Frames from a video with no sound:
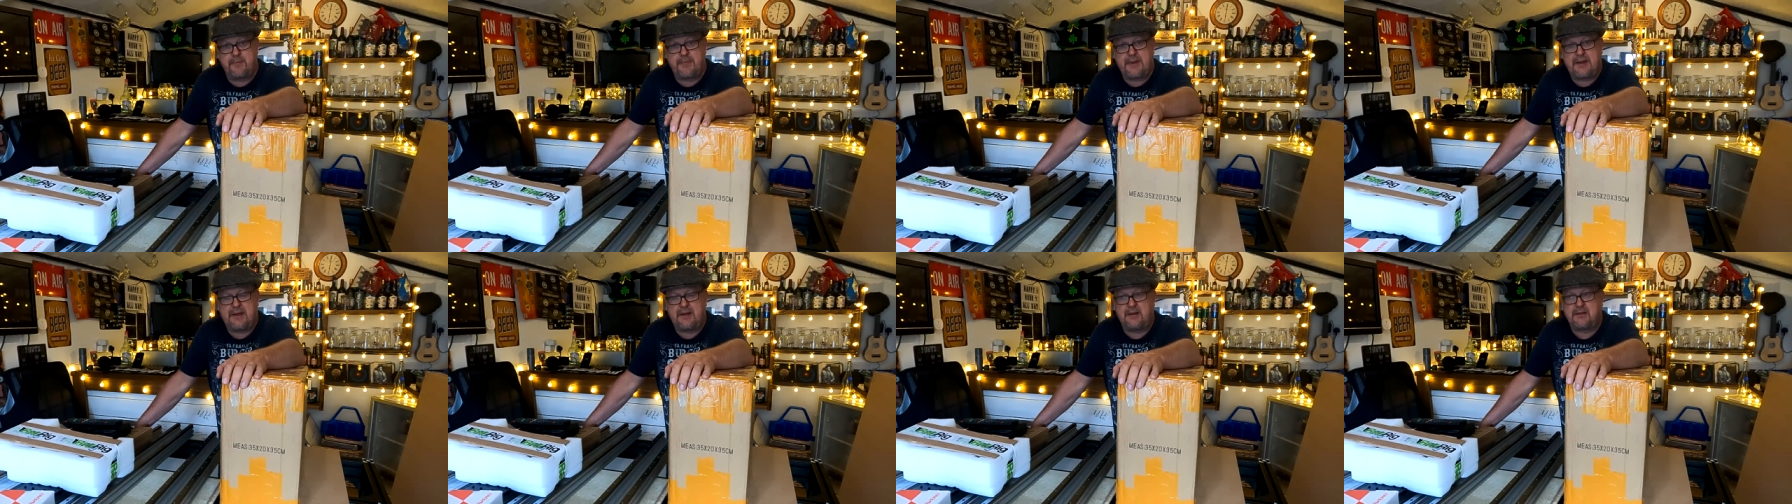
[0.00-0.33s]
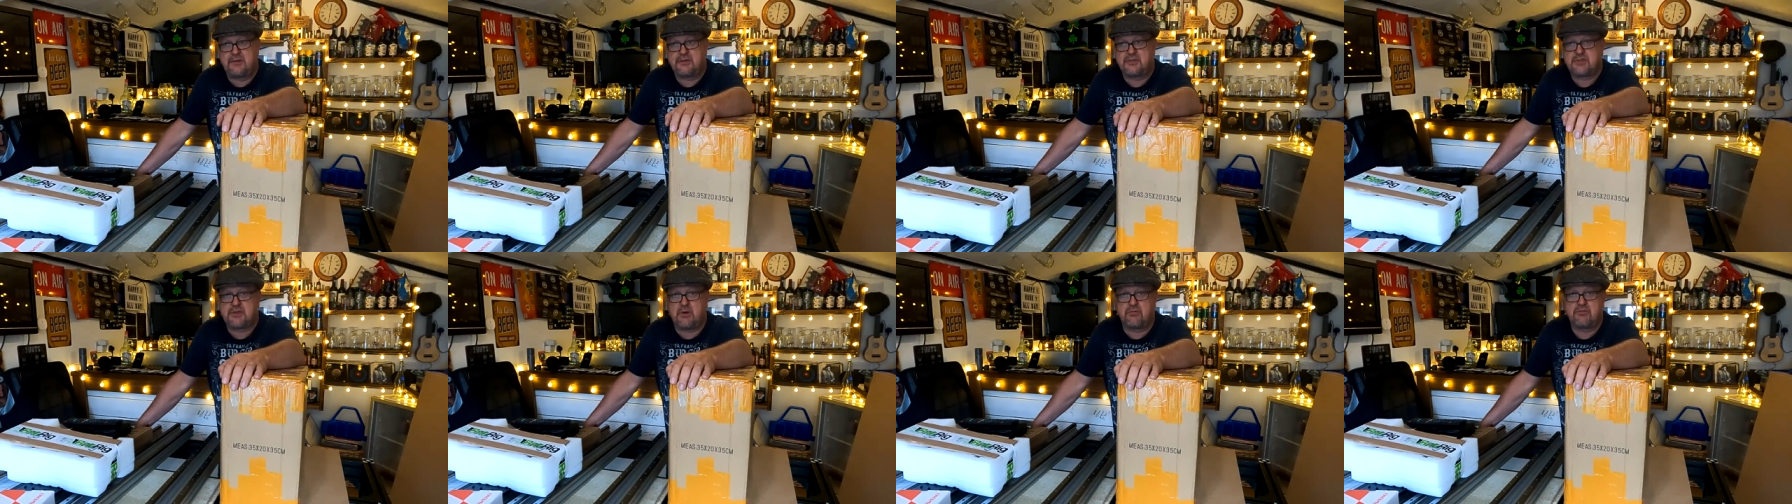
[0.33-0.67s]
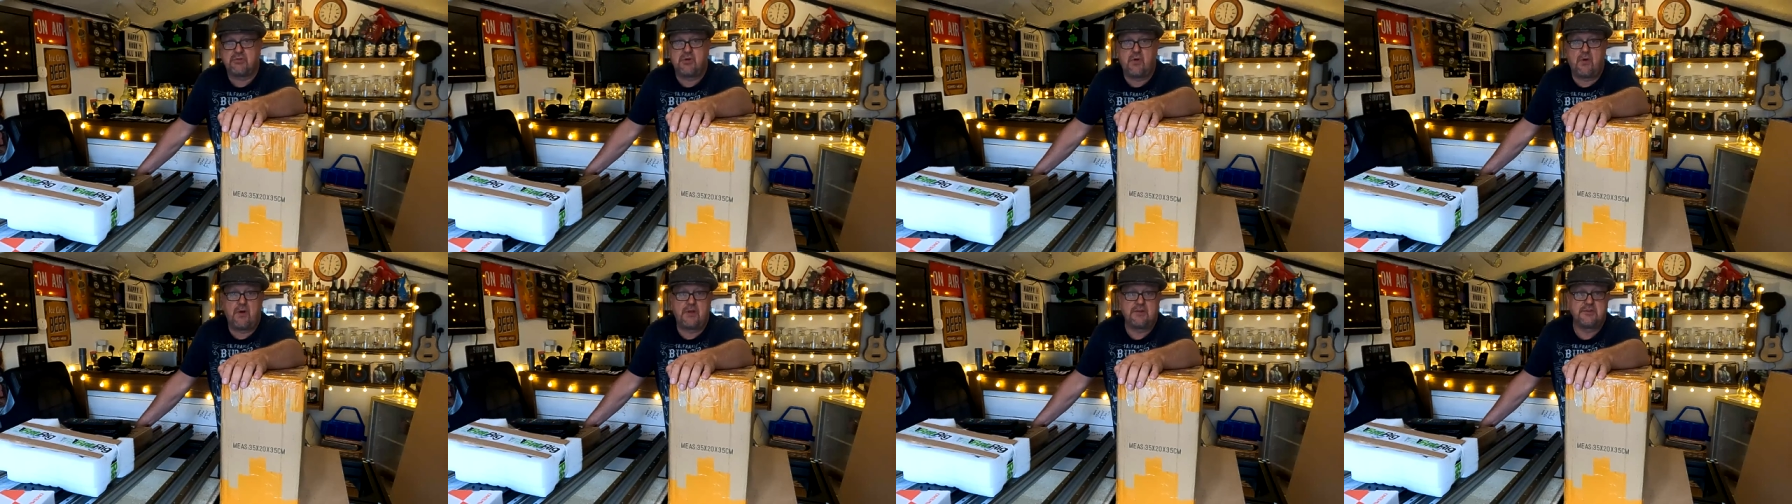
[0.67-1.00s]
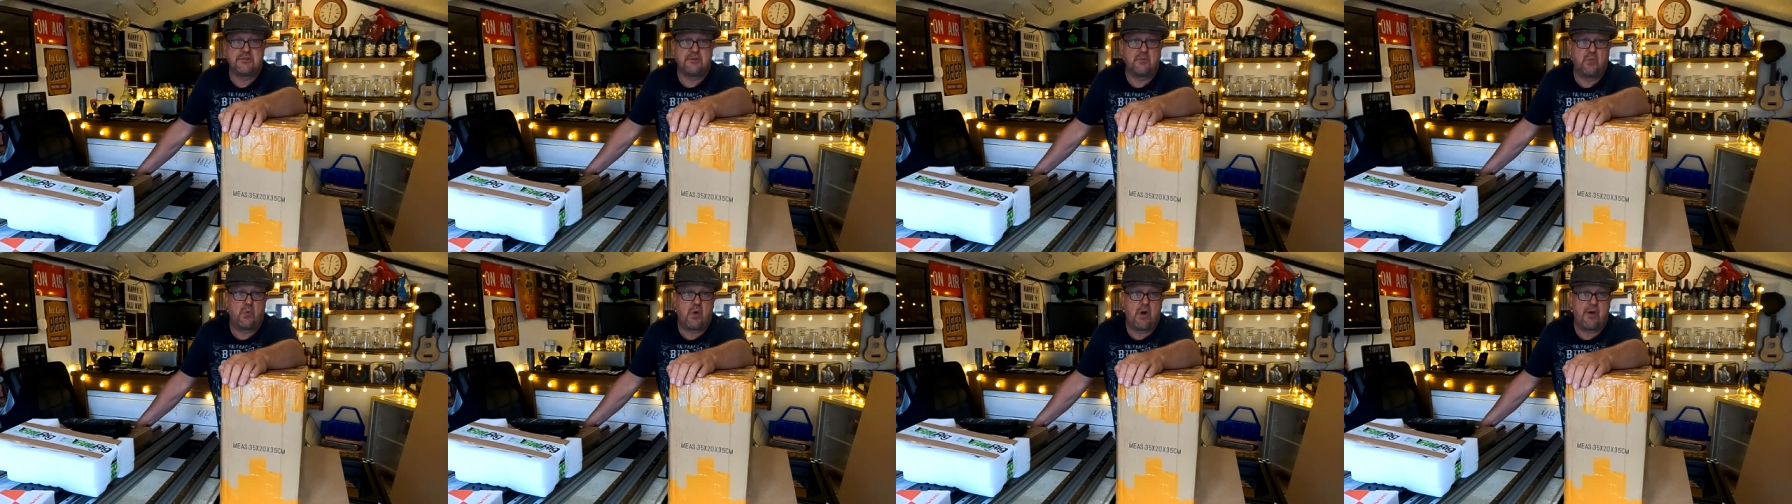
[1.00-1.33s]
about soldering
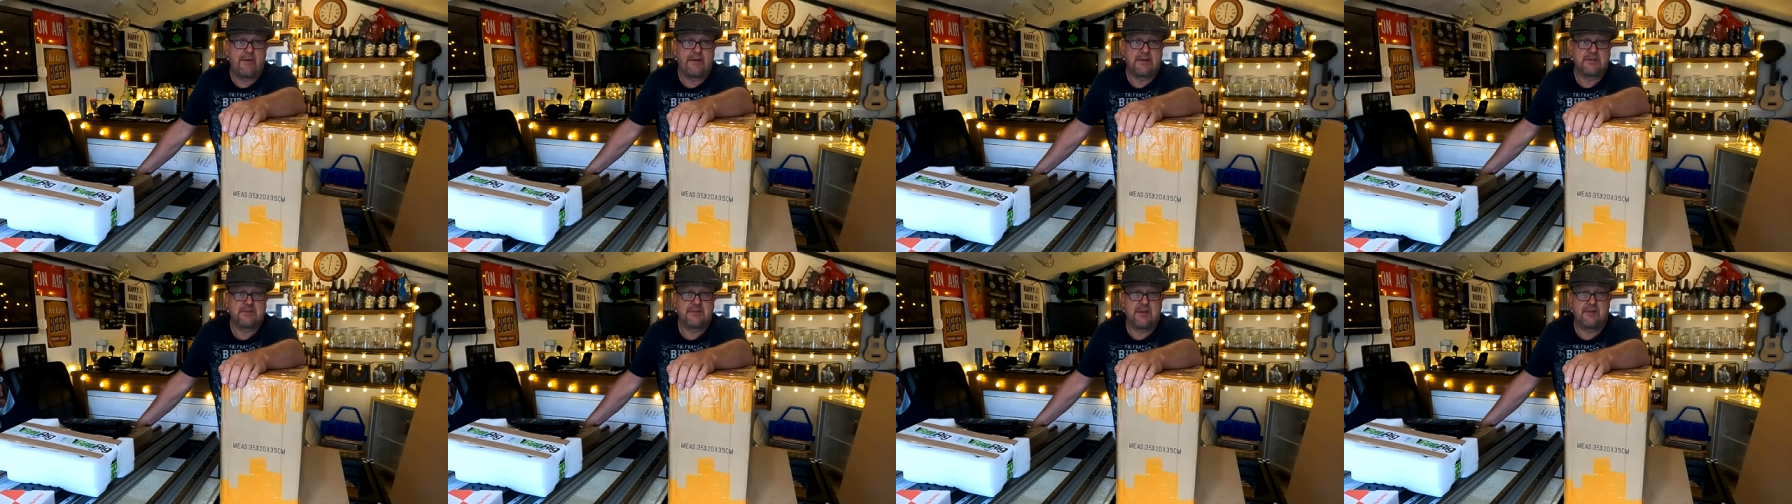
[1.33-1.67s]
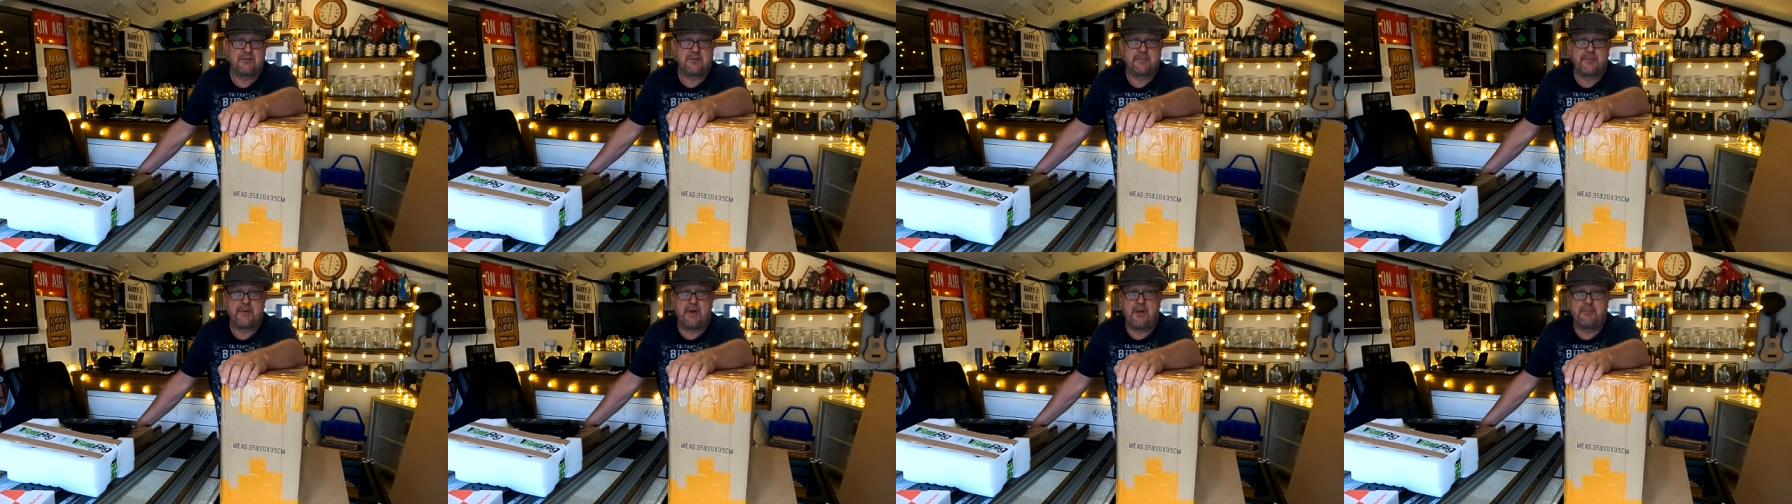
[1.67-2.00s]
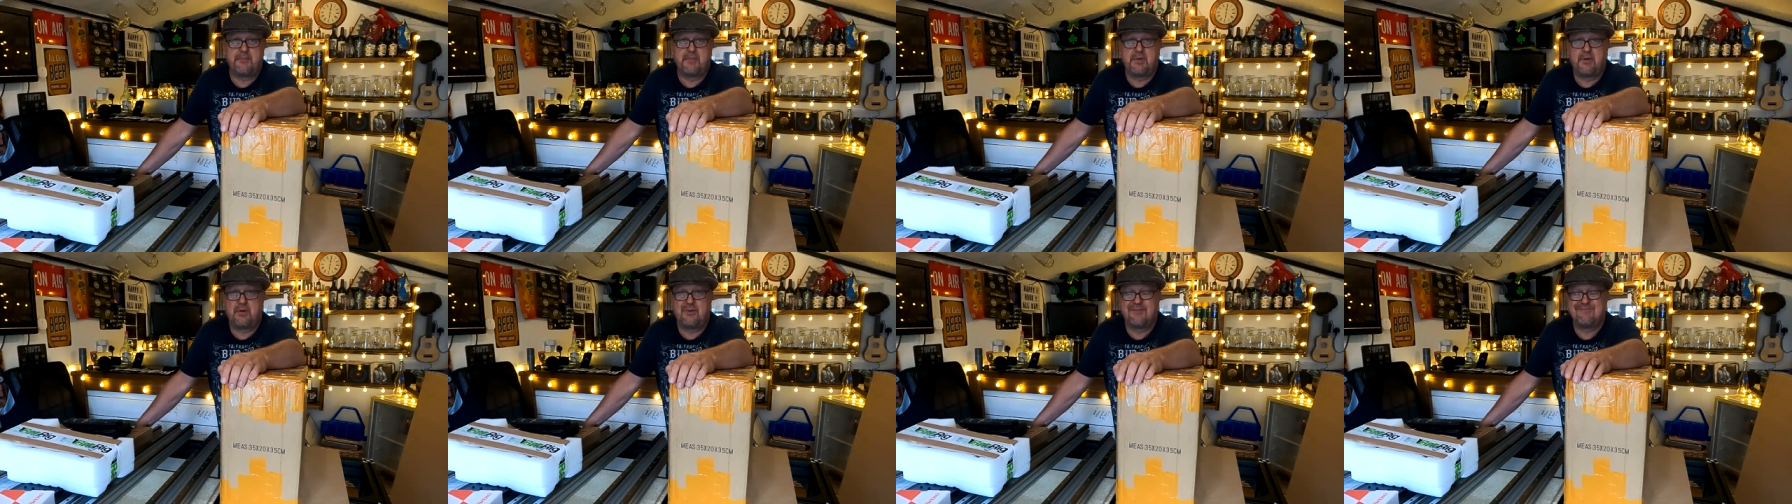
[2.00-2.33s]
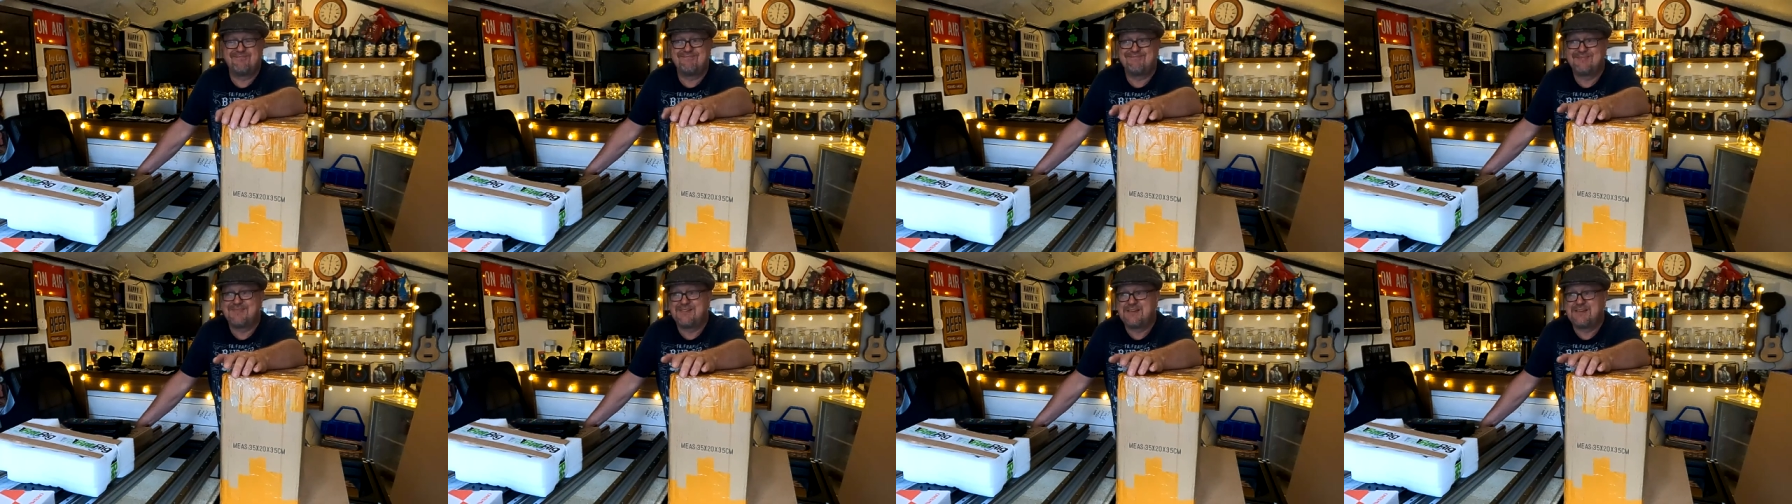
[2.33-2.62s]
irons and wiring, etc., but I'm not